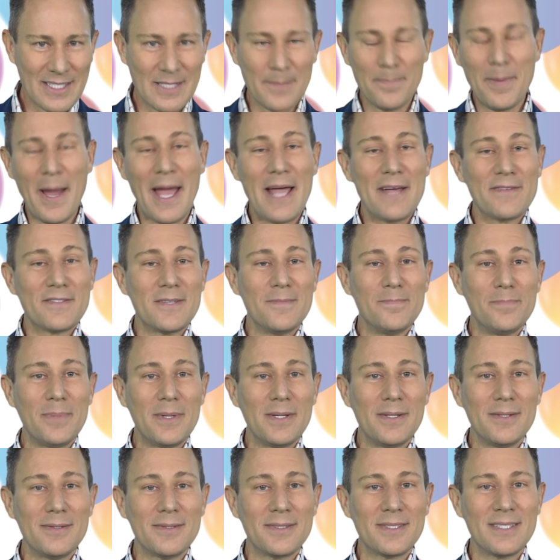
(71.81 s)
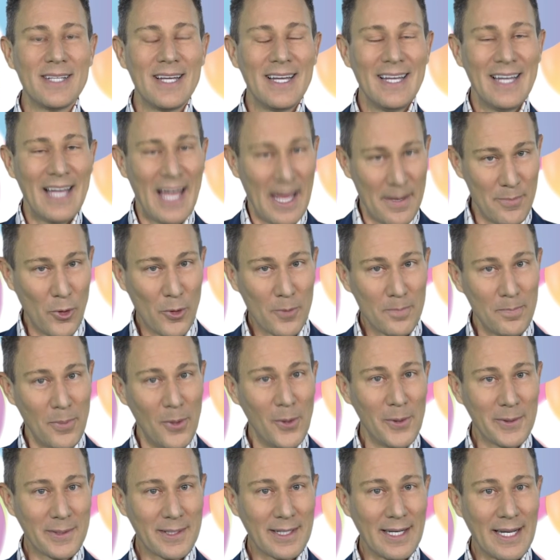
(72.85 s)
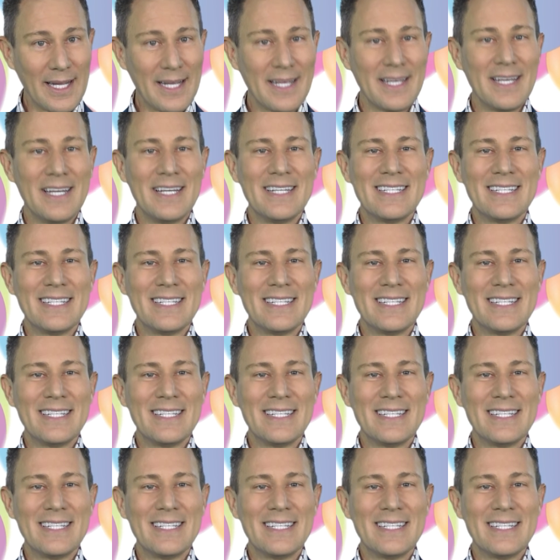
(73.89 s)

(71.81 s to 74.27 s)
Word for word: to pay off some bills and, more importantly,